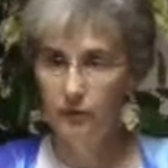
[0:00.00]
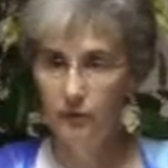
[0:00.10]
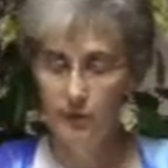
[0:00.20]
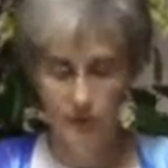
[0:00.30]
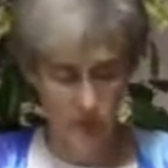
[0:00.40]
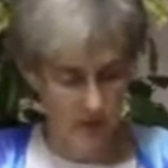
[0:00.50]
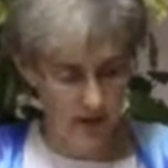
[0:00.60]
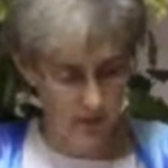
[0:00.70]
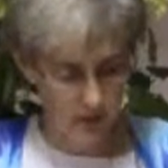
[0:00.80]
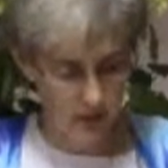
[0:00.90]
familiar with
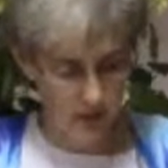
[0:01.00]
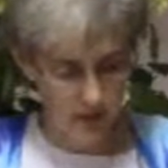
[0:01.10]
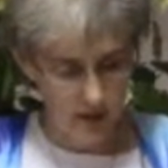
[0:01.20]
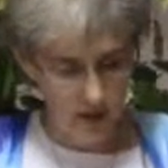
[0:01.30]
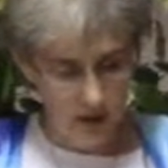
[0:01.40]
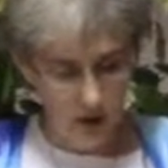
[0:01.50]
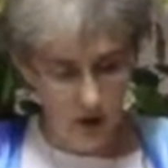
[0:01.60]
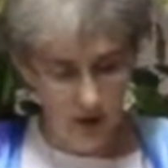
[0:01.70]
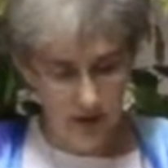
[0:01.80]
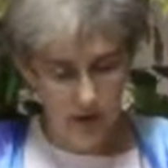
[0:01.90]
that word.
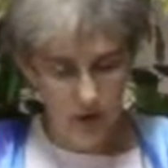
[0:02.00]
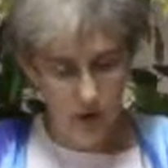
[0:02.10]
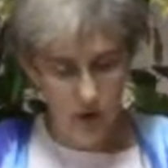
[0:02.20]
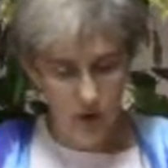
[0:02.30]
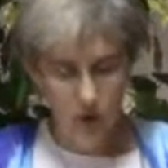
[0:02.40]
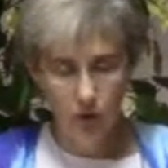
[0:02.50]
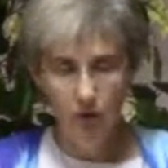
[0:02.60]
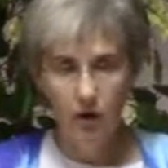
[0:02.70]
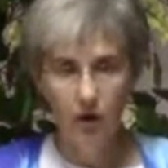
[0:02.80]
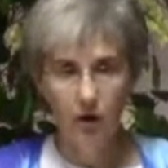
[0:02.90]
Our inner
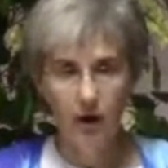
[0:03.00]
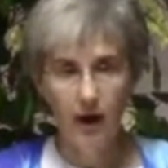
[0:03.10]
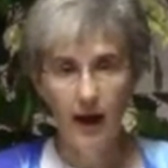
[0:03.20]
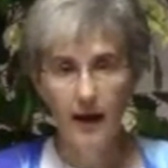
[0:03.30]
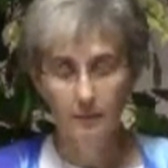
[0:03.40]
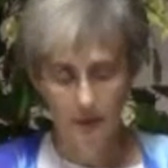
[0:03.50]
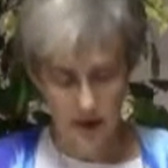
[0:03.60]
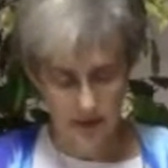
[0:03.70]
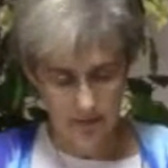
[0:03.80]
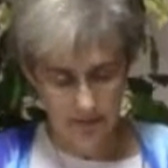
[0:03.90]
soul, our
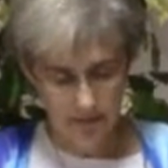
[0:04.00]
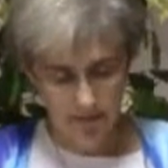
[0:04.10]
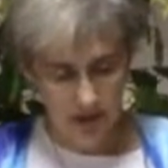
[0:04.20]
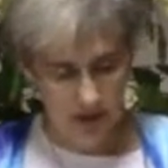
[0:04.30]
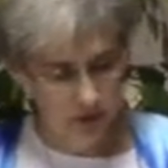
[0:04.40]
Atman, is